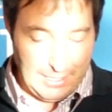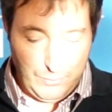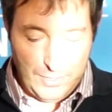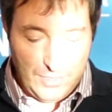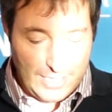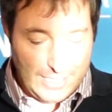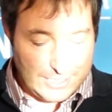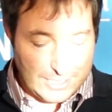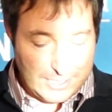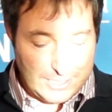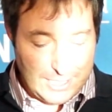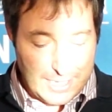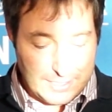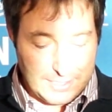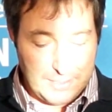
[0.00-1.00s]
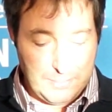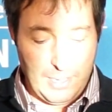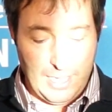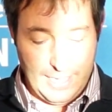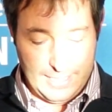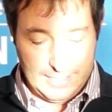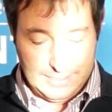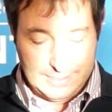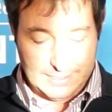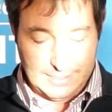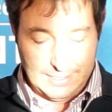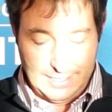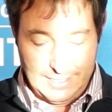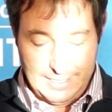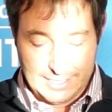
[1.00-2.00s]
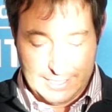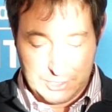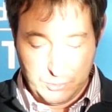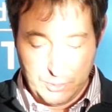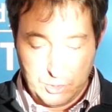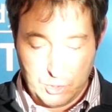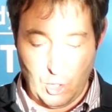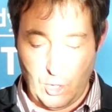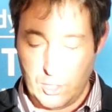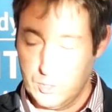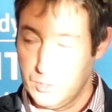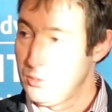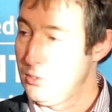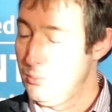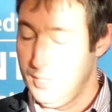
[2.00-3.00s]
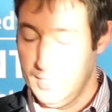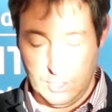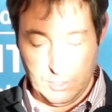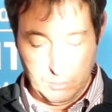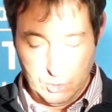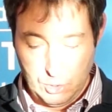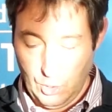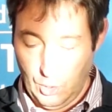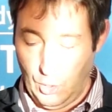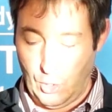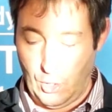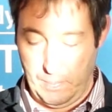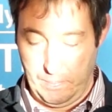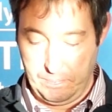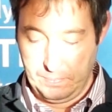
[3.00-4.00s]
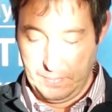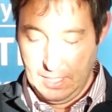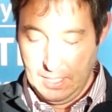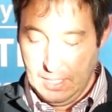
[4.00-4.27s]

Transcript: With these insights in mind, let us return to the medium term.